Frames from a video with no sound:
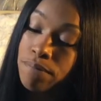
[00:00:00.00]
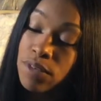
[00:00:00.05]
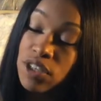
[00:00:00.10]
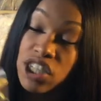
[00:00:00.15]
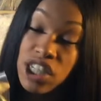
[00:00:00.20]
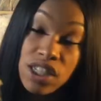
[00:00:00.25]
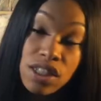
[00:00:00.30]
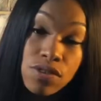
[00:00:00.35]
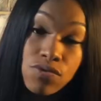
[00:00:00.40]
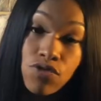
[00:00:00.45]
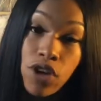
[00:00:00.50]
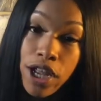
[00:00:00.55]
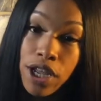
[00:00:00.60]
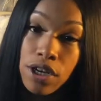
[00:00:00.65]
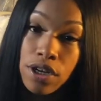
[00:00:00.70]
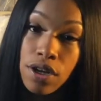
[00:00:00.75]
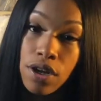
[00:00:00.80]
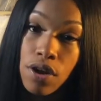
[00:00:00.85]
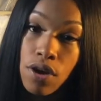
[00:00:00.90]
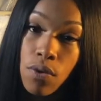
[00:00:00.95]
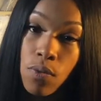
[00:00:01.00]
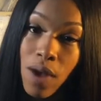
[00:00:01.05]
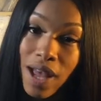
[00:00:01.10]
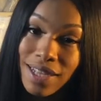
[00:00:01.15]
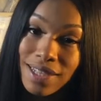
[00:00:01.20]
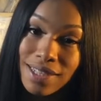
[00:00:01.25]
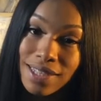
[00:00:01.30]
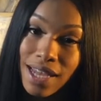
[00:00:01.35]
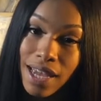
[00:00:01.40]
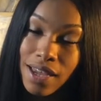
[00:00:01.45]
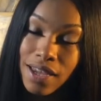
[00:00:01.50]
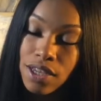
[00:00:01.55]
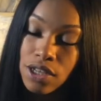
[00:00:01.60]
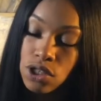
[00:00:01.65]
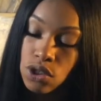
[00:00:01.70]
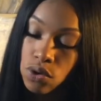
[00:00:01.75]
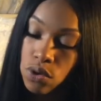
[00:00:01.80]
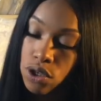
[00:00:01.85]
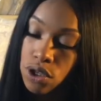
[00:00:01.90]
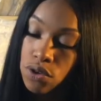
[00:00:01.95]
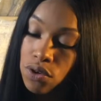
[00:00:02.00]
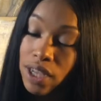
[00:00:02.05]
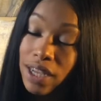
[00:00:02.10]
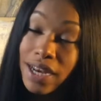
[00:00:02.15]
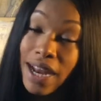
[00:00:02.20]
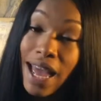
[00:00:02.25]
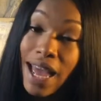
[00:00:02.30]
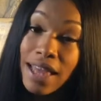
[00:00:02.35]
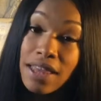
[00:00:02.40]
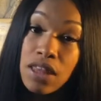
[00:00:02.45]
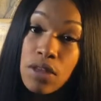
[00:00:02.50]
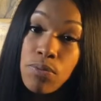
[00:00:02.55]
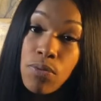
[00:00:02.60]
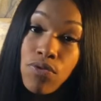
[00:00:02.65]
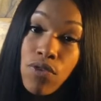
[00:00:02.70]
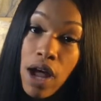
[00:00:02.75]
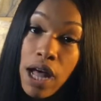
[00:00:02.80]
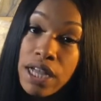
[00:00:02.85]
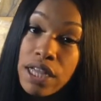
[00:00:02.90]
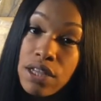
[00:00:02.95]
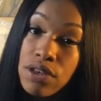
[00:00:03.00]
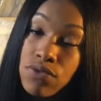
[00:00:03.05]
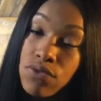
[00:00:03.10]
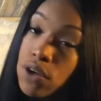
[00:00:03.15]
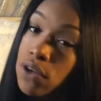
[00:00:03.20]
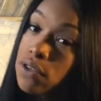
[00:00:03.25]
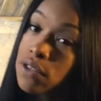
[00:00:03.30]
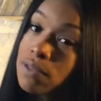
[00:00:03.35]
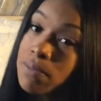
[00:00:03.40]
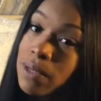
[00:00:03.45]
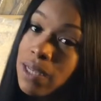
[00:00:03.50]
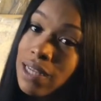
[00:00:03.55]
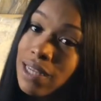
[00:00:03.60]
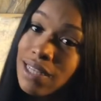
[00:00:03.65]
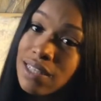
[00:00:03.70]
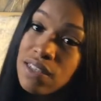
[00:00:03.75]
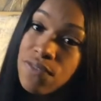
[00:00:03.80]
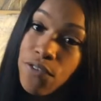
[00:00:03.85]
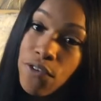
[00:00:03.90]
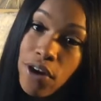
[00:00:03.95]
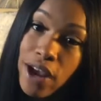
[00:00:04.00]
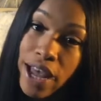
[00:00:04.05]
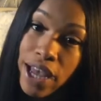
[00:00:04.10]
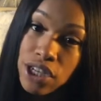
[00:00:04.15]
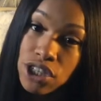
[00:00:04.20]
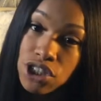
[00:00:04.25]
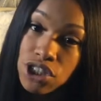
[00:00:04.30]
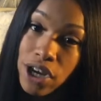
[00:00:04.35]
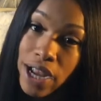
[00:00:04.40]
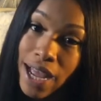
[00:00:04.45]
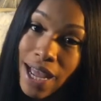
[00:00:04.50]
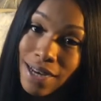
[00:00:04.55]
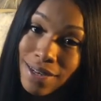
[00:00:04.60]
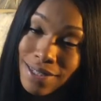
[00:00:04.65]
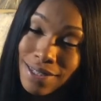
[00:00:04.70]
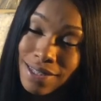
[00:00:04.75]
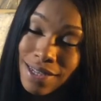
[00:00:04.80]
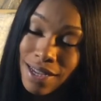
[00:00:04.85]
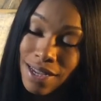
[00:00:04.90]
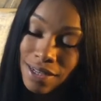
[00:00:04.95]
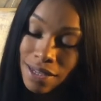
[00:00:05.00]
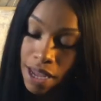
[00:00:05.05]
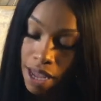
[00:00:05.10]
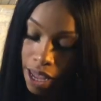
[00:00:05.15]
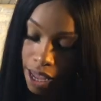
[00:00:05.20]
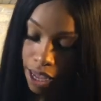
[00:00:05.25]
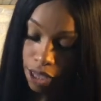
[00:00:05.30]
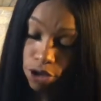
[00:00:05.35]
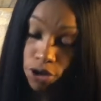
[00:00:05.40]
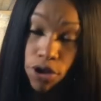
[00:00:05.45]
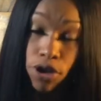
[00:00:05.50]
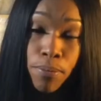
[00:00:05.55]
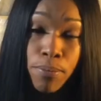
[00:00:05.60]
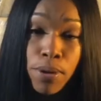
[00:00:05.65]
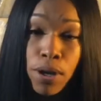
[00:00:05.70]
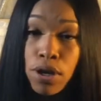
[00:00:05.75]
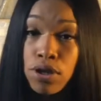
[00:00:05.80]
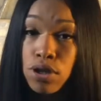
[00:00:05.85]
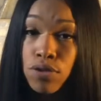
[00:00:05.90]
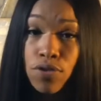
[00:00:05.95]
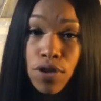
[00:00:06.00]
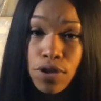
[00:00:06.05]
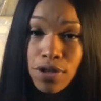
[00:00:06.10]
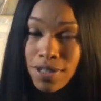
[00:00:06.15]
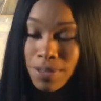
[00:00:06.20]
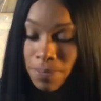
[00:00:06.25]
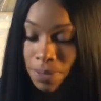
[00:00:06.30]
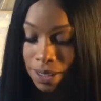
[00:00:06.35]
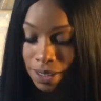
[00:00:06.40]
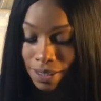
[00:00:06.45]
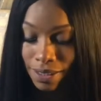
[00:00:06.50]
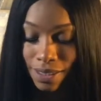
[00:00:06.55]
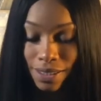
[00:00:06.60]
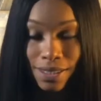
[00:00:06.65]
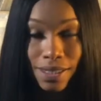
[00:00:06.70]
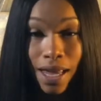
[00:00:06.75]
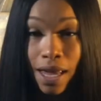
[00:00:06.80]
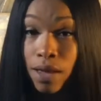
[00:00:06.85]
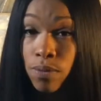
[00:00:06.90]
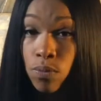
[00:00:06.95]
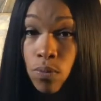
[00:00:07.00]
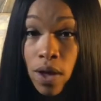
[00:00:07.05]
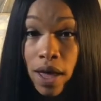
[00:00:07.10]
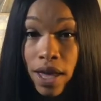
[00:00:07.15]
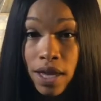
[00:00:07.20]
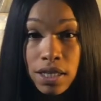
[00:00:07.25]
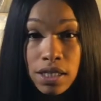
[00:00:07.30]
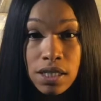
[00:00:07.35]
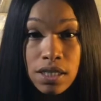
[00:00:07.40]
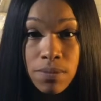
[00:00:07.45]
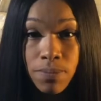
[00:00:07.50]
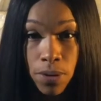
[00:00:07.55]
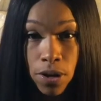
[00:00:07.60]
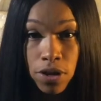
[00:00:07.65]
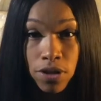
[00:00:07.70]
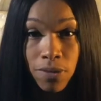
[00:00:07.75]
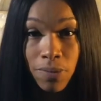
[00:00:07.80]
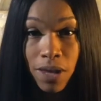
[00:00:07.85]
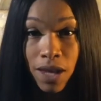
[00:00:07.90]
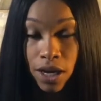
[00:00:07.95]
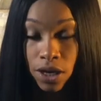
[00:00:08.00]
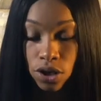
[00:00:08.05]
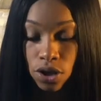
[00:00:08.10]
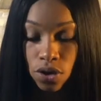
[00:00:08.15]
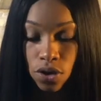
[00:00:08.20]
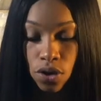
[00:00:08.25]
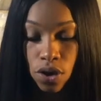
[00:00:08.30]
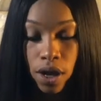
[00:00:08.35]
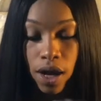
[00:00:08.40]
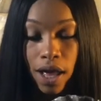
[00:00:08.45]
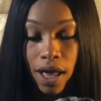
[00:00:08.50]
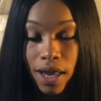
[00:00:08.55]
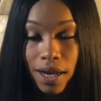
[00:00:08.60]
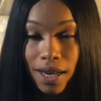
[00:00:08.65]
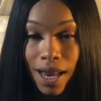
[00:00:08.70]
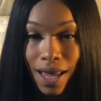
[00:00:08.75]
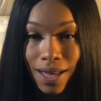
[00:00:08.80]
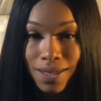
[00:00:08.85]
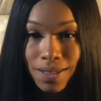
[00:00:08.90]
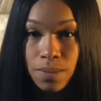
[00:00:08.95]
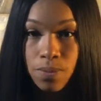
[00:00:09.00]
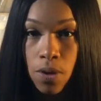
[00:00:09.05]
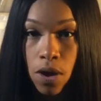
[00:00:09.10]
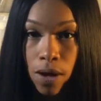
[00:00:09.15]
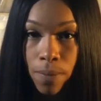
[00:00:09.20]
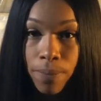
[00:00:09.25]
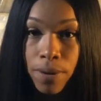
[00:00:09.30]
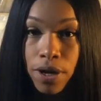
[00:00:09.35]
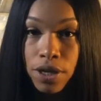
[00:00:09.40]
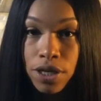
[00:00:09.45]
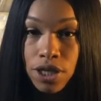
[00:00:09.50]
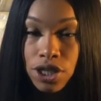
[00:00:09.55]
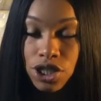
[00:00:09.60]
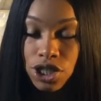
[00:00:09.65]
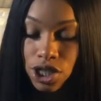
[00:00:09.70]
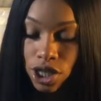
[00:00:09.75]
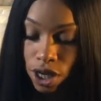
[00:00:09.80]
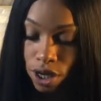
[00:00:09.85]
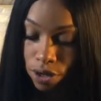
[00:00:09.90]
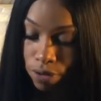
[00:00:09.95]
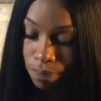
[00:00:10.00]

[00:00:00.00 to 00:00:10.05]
just regular white sage, or you can add the Moroccan rosebuds for an extra added scent, and you can burn the rosebuds the same way, just burn them in your lion's paw burning shell.